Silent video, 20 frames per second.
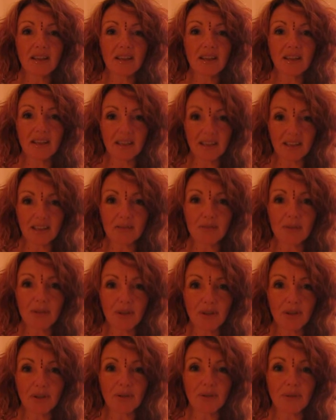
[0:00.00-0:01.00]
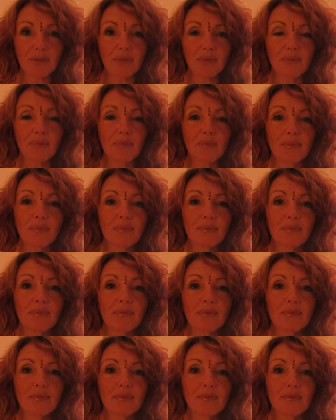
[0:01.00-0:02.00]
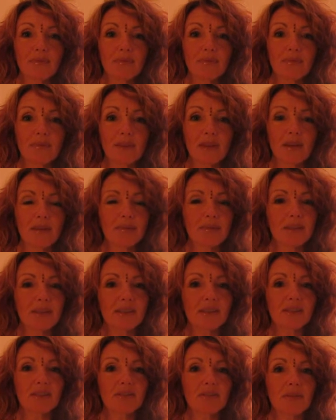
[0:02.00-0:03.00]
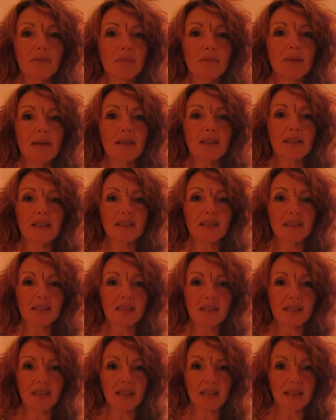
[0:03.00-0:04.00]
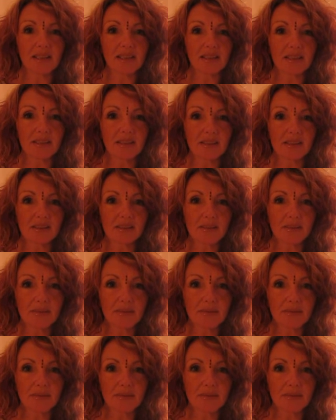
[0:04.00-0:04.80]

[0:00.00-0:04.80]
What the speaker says: And as we know, that brings a tremendous sadness.